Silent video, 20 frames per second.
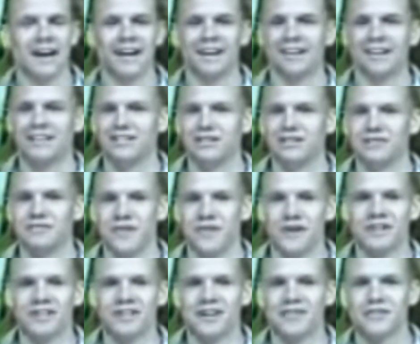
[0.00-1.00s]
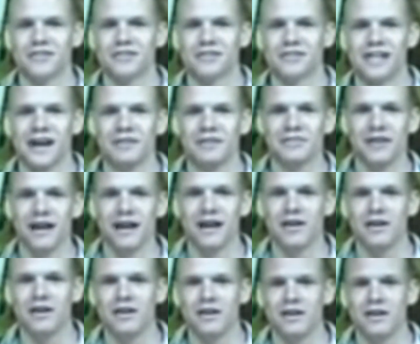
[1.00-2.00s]
and is a fun-loving type
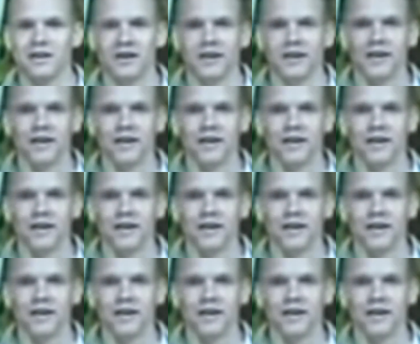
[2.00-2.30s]
gal.